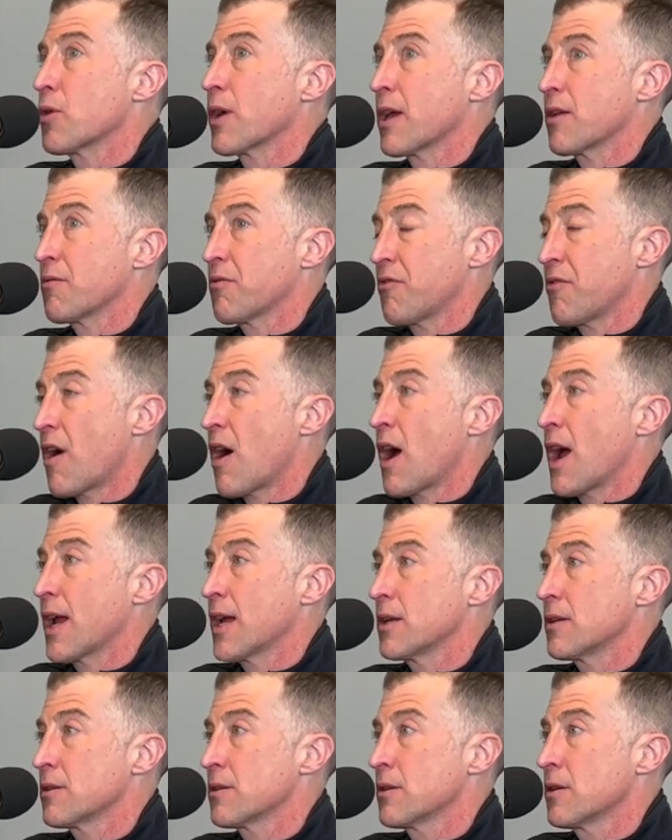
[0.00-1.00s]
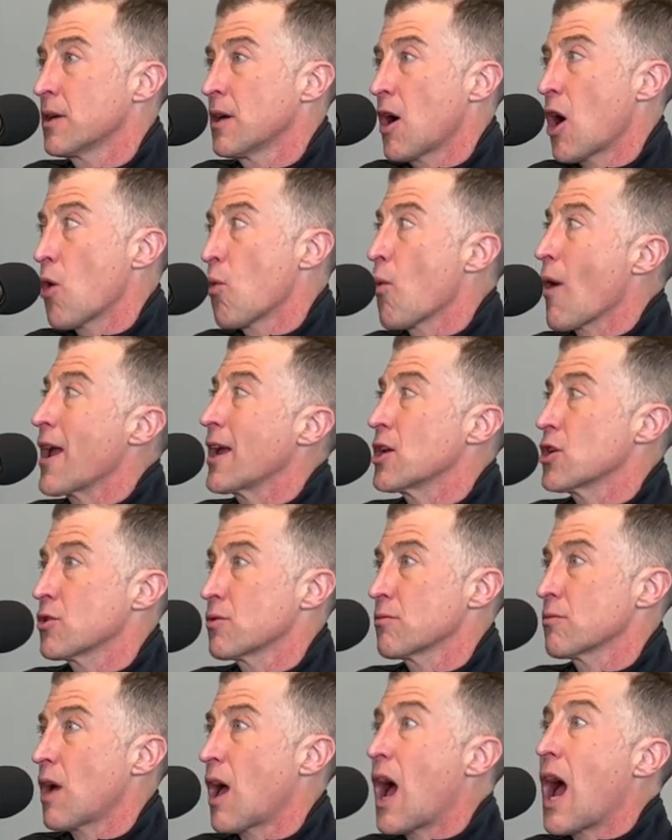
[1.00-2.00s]
can find a way
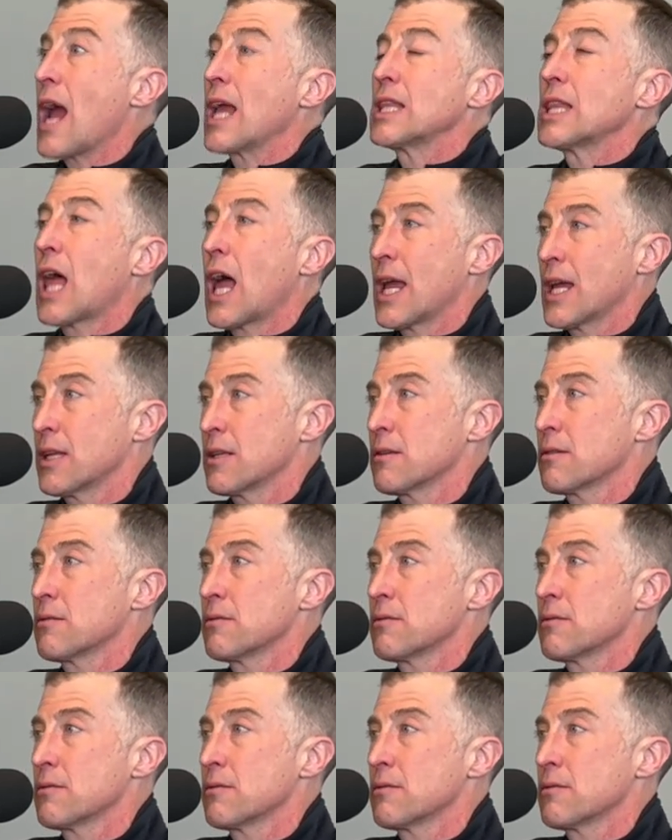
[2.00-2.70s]
to highlight